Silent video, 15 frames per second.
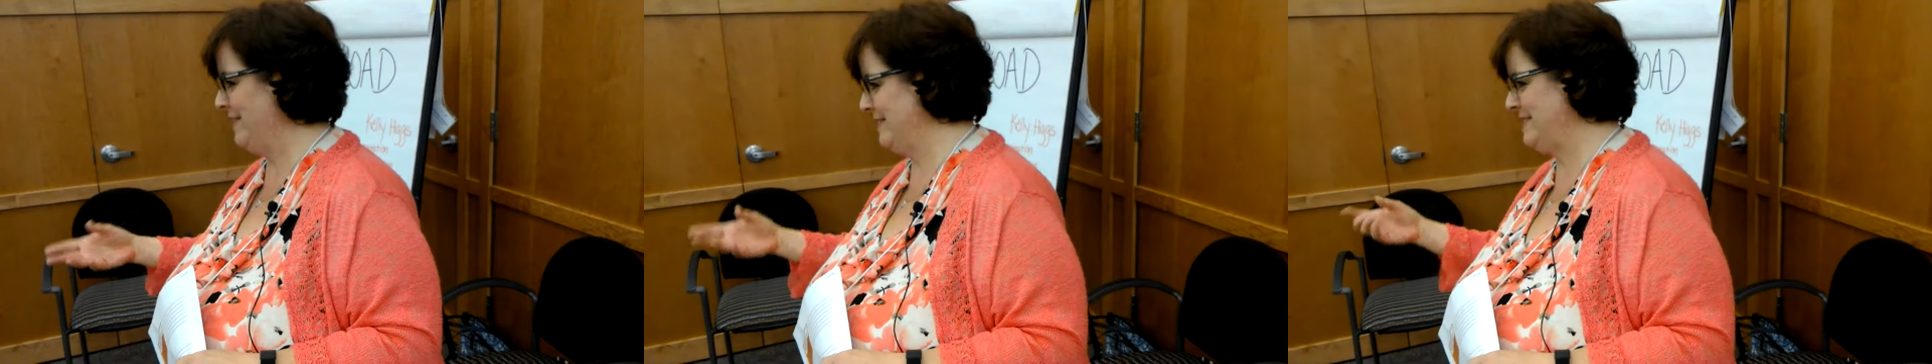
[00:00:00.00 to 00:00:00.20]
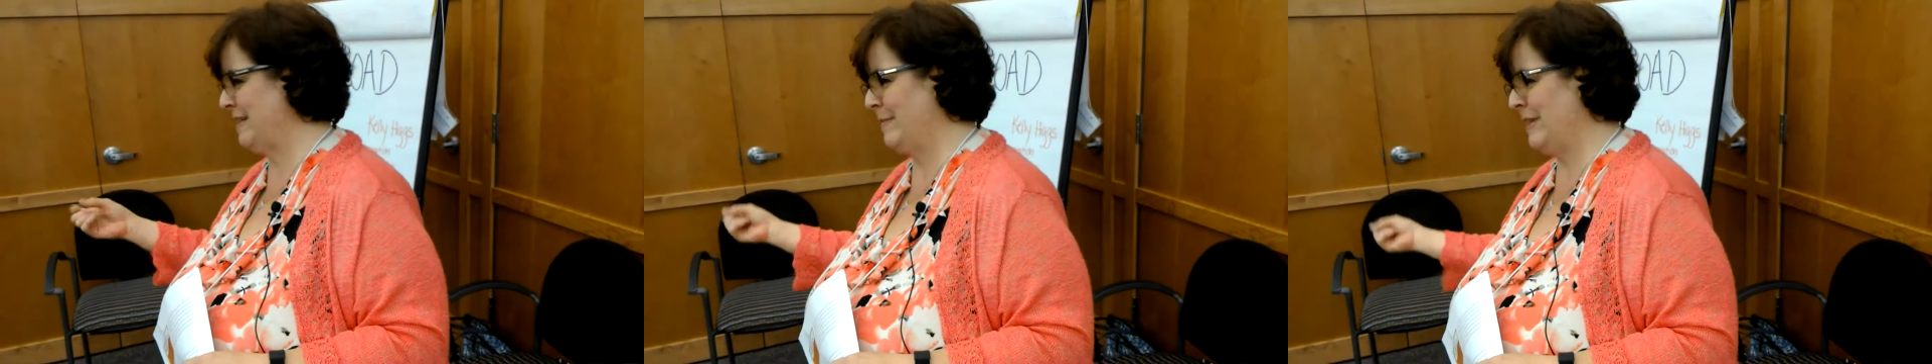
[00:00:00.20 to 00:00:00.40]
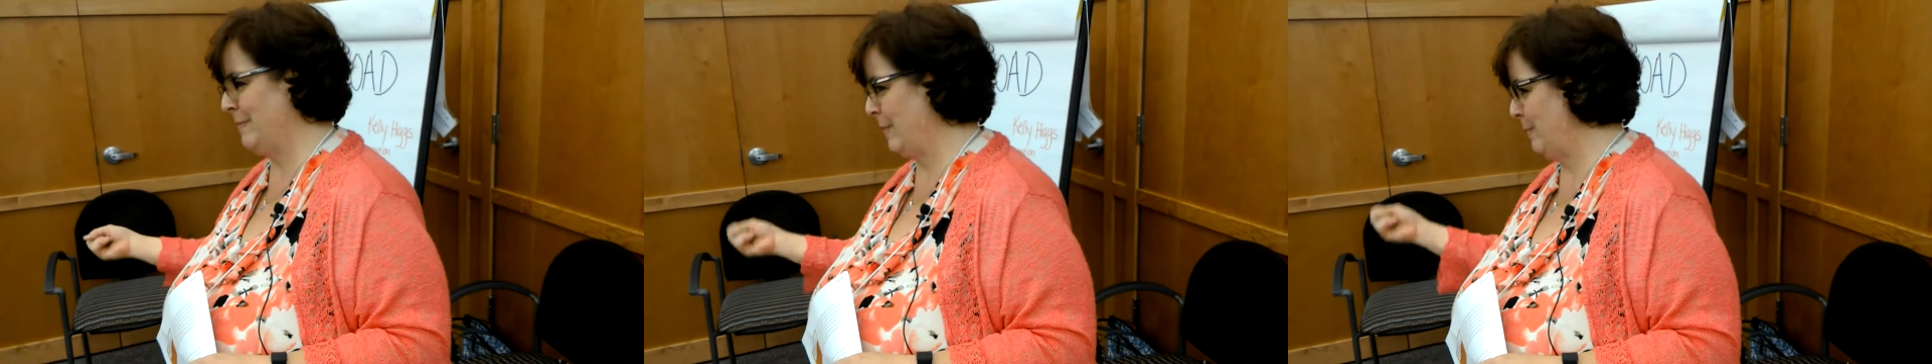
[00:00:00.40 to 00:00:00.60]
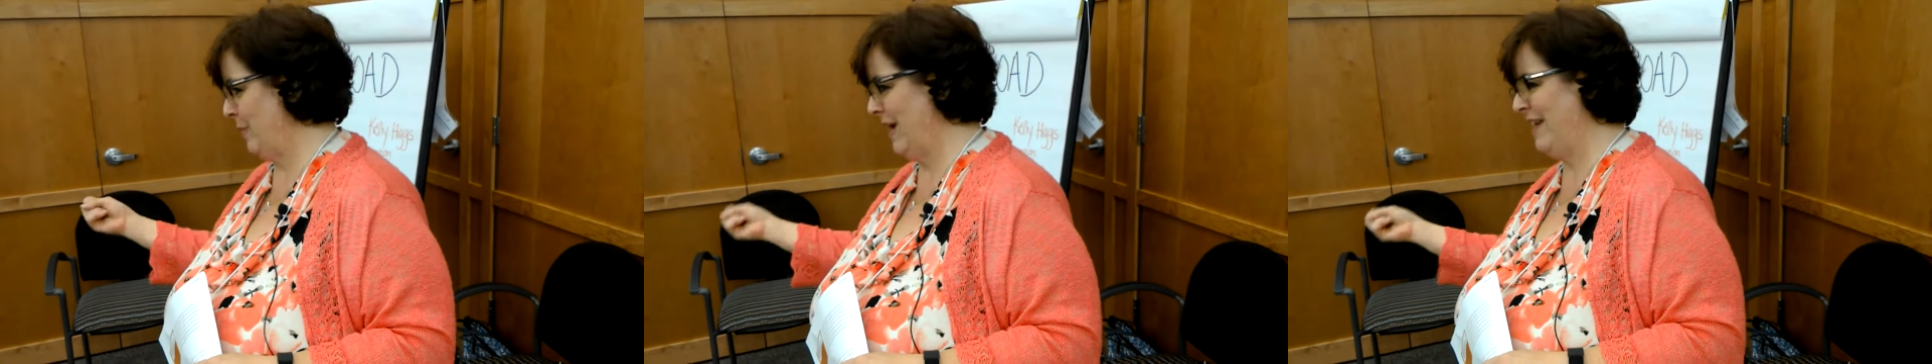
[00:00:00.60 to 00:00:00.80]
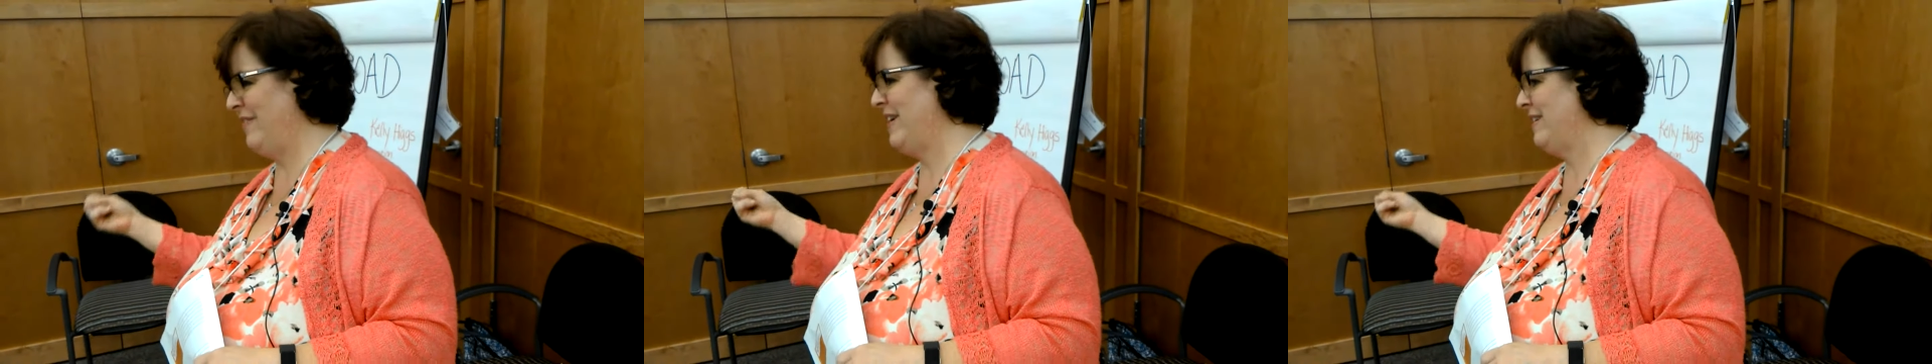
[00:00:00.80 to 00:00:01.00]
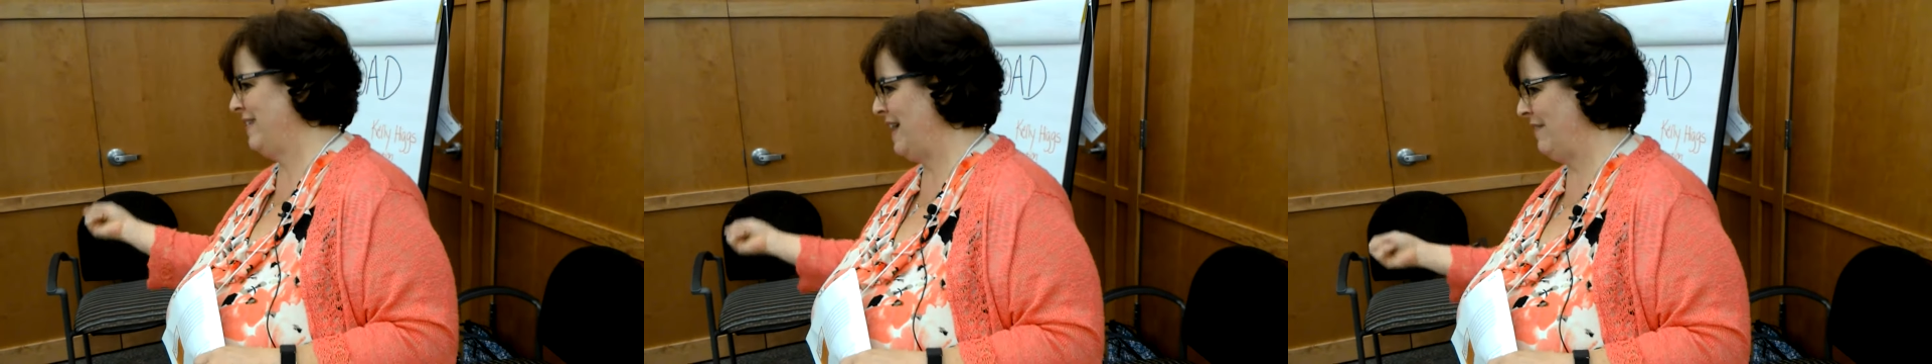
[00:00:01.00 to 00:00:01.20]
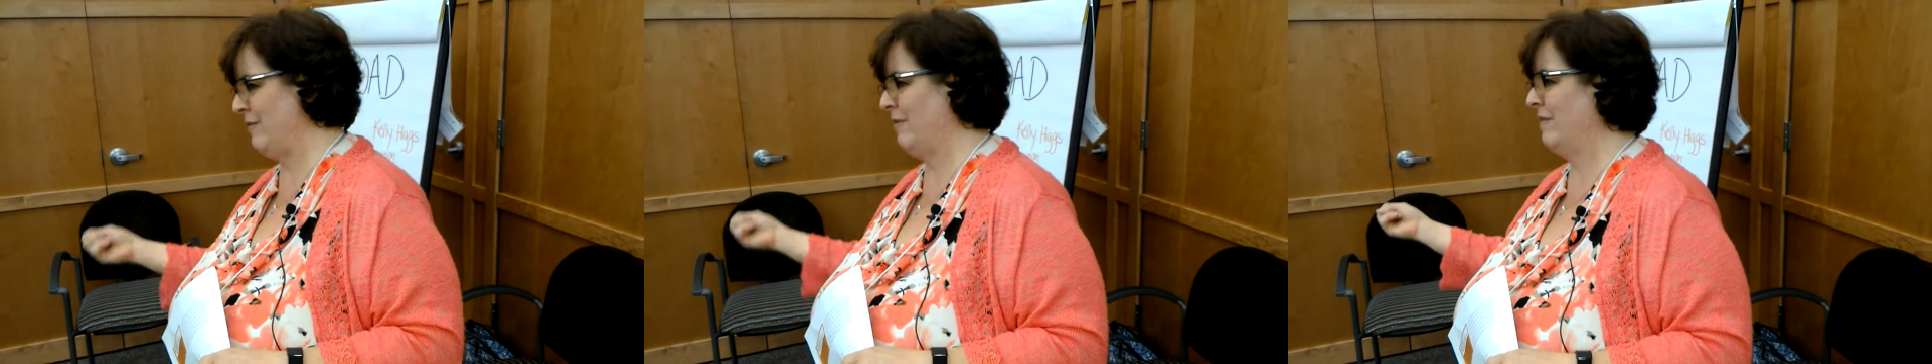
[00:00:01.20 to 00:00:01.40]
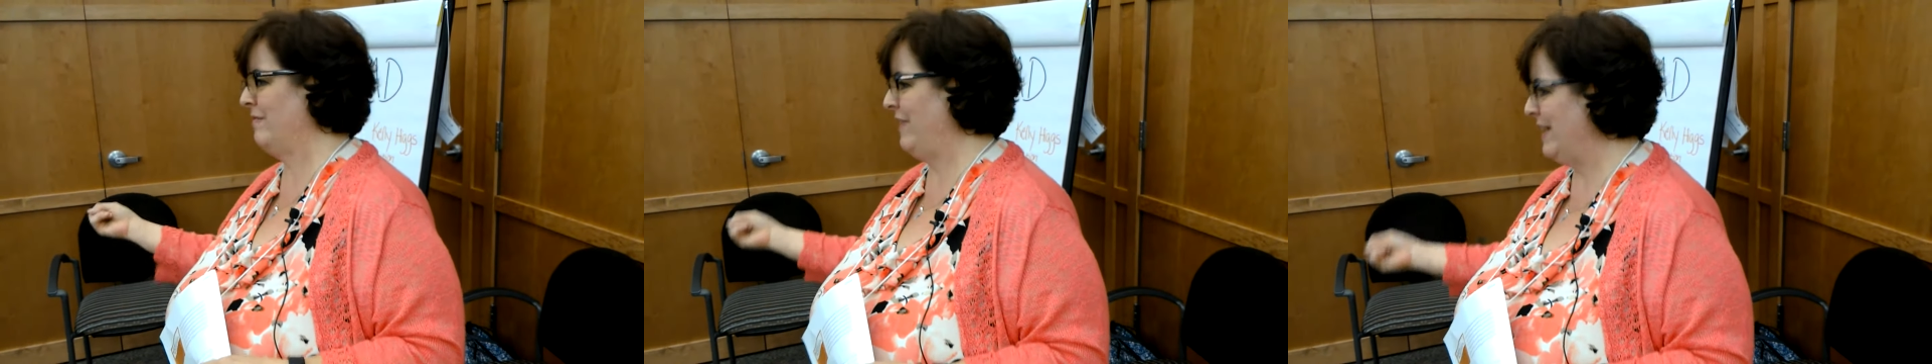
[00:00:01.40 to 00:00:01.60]
because some of them are private and have
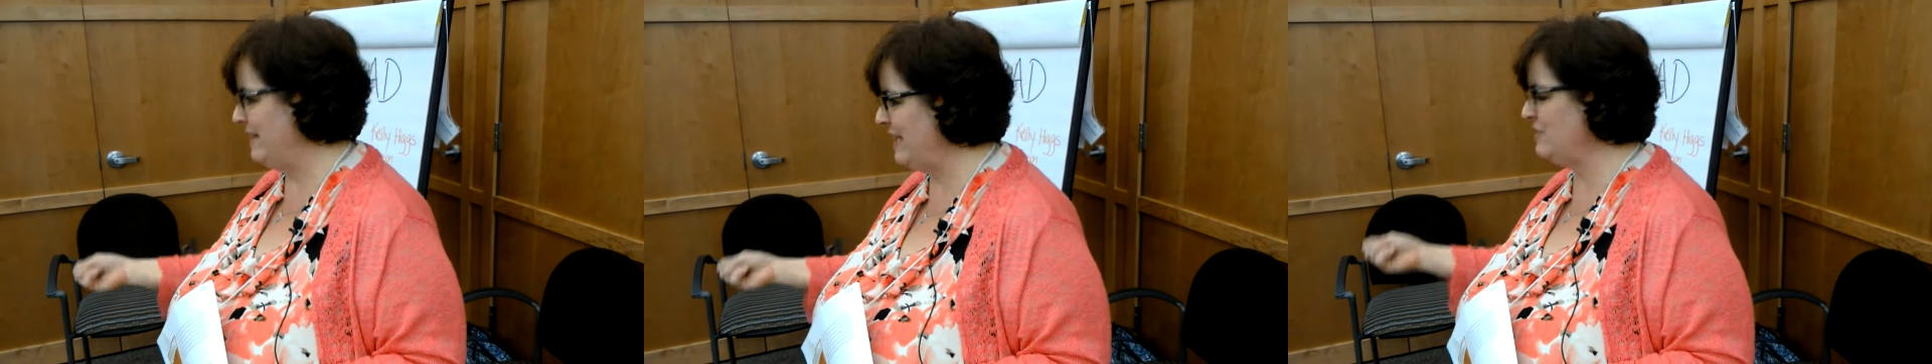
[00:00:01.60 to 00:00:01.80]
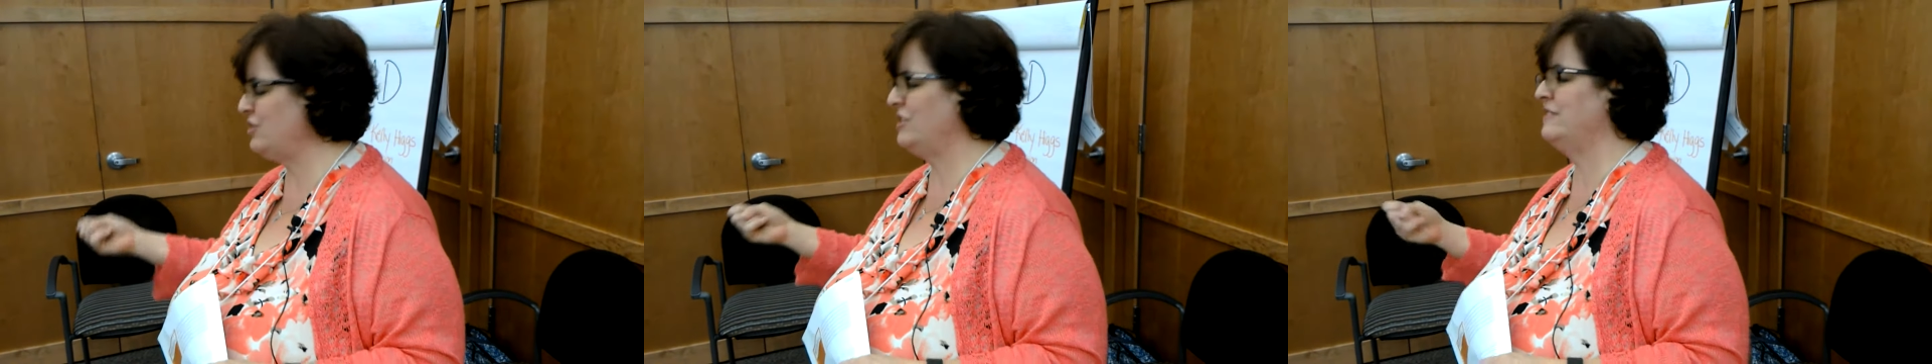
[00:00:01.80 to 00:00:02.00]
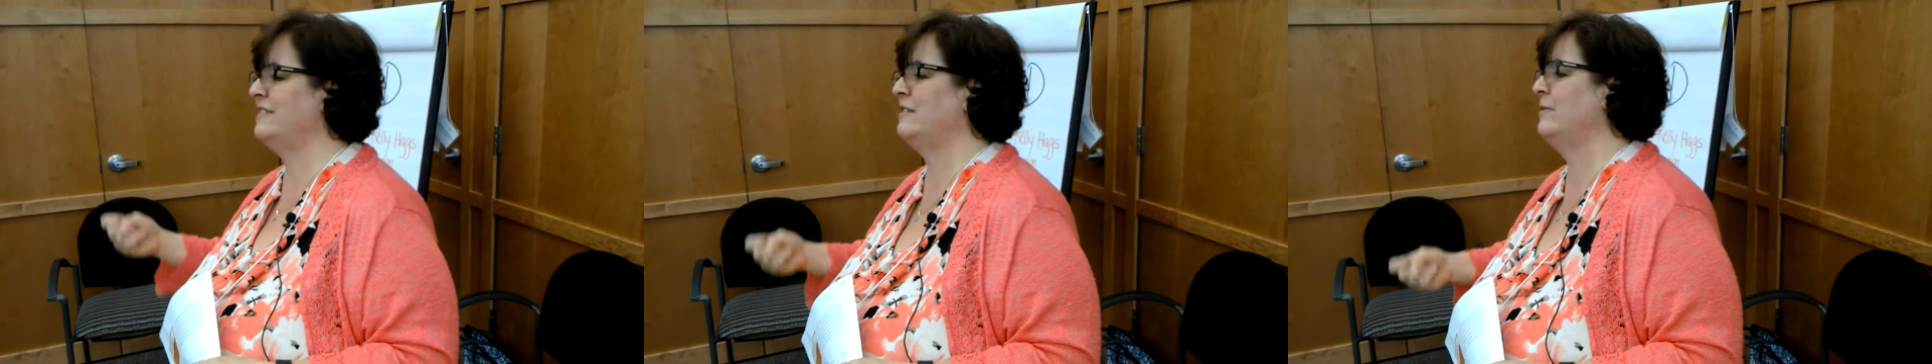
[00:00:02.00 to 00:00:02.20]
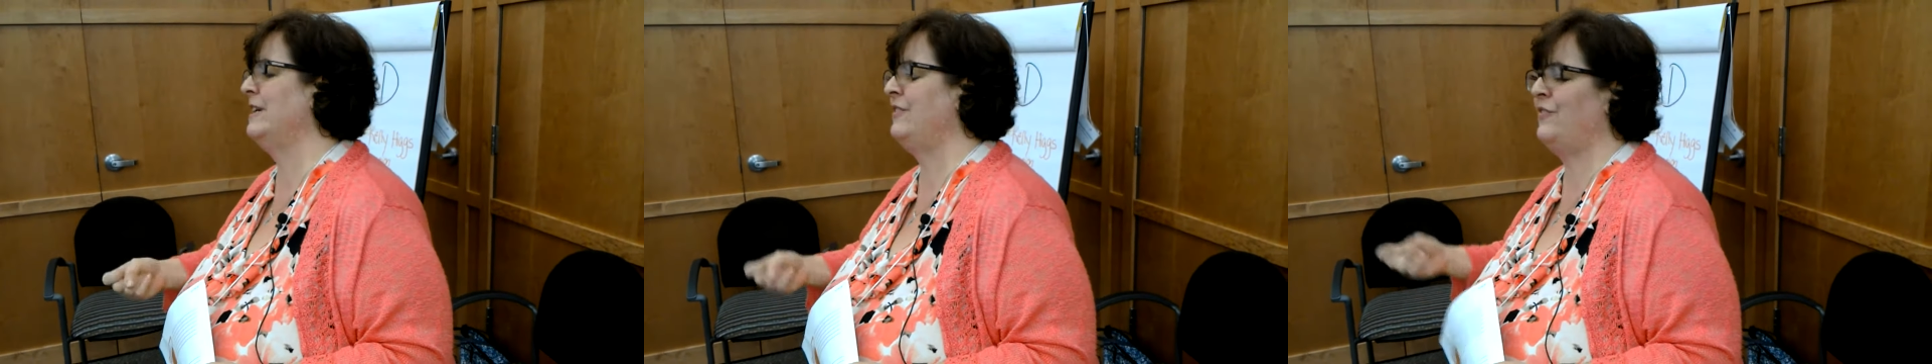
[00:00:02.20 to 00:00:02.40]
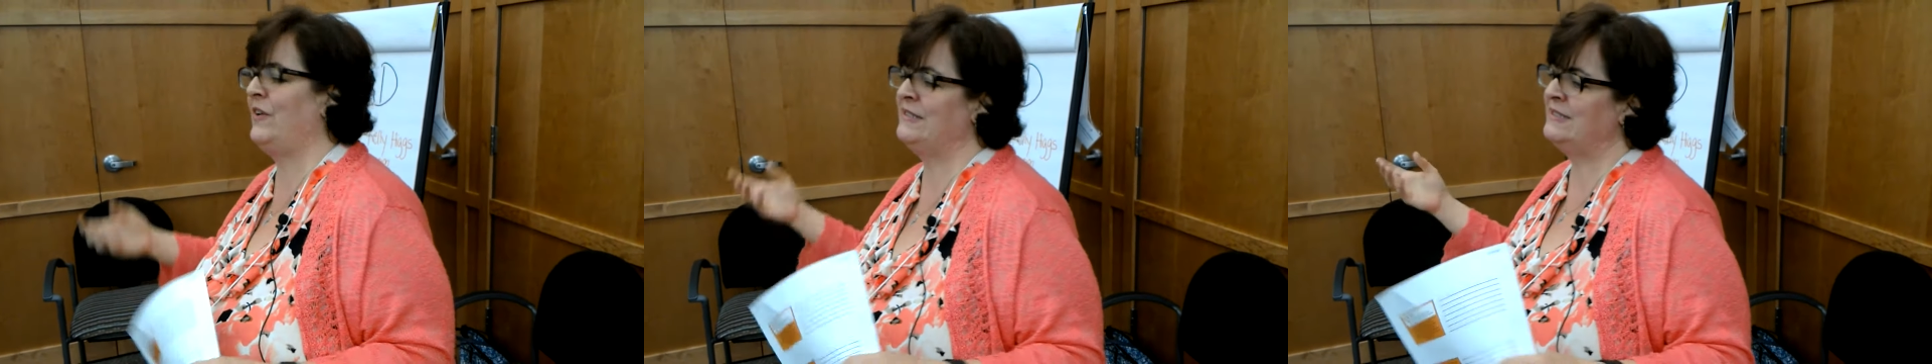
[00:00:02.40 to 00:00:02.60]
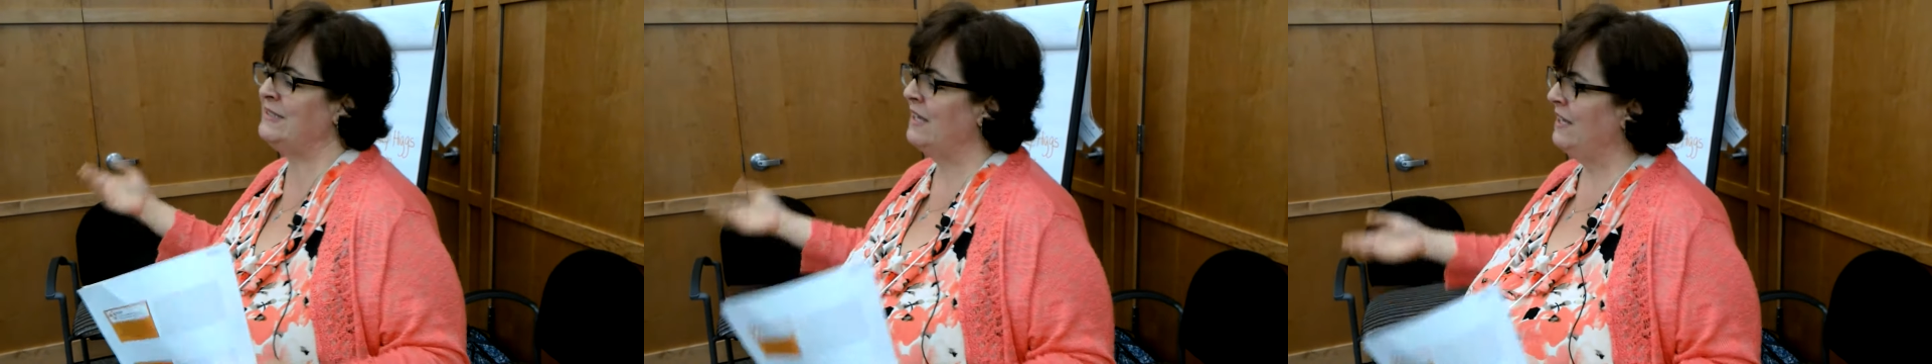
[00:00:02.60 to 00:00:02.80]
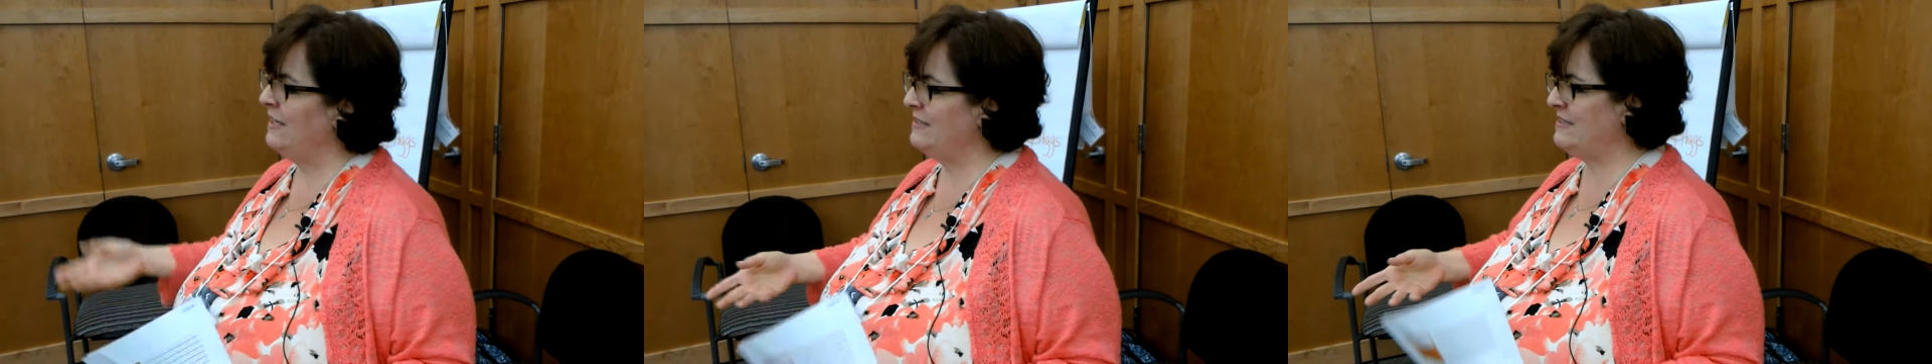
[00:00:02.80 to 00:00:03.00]
their own foundations that raise funds.